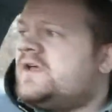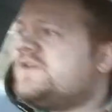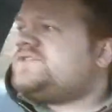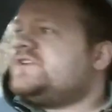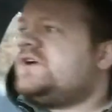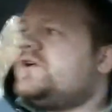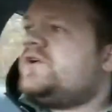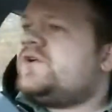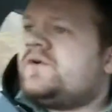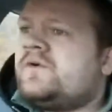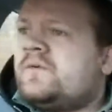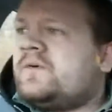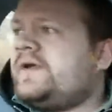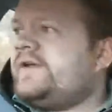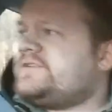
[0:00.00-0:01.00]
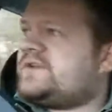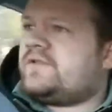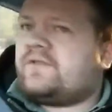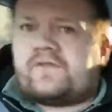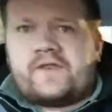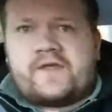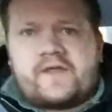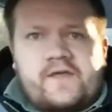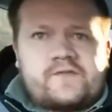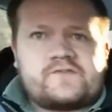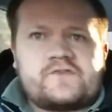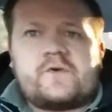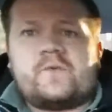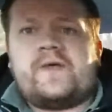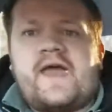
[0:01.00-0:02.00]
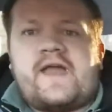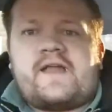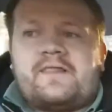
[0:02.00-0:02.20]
So here's another thing. So we had